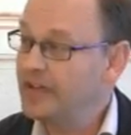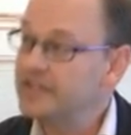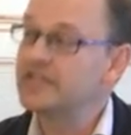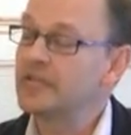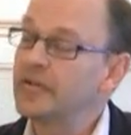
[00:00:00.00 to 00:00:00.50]

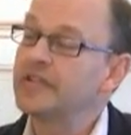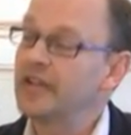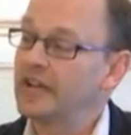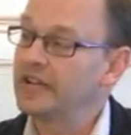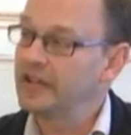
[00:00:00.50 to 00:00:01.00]
It's
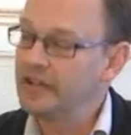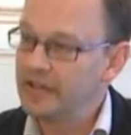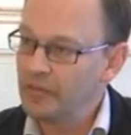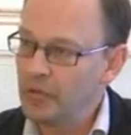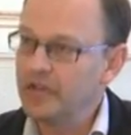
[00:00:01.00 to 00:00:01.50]
storytelling,
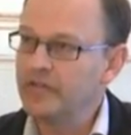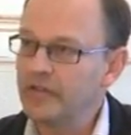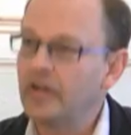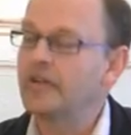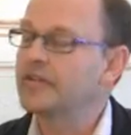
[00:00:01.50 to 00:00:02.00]
the
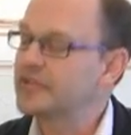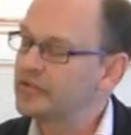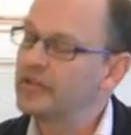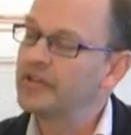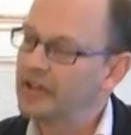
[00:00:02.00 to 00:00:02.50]
wonderful art of
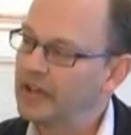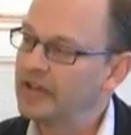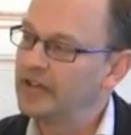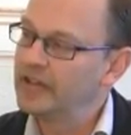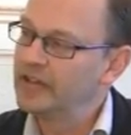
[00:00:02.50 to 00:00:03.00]
storytelling.
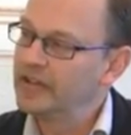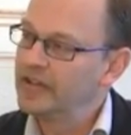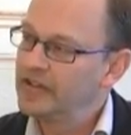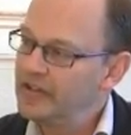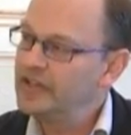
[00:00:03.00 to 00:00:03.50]
The